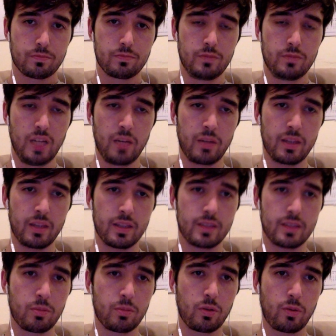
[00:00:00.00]
I mean, the
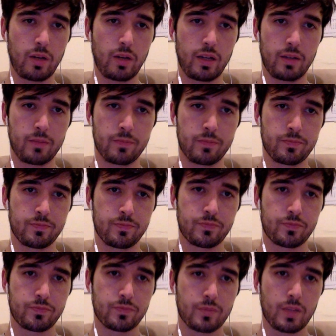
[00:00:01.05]
simple way
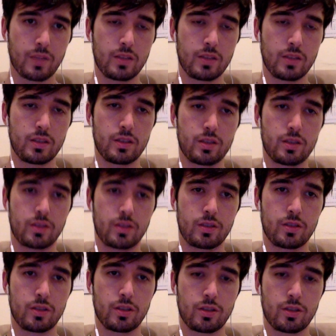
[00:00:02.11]
is to
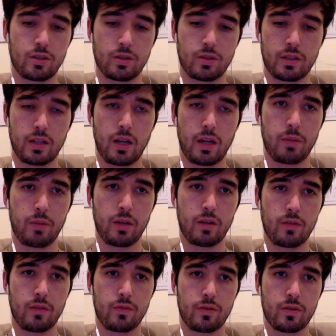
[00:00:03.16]
just do a type
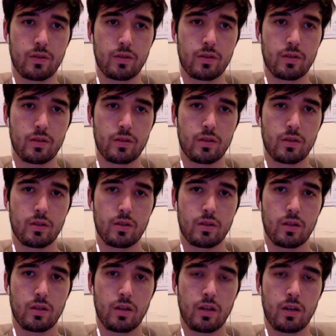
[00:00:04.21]
of.
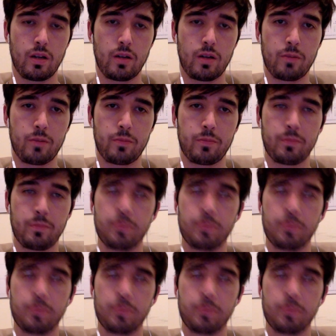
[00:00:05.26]
Oh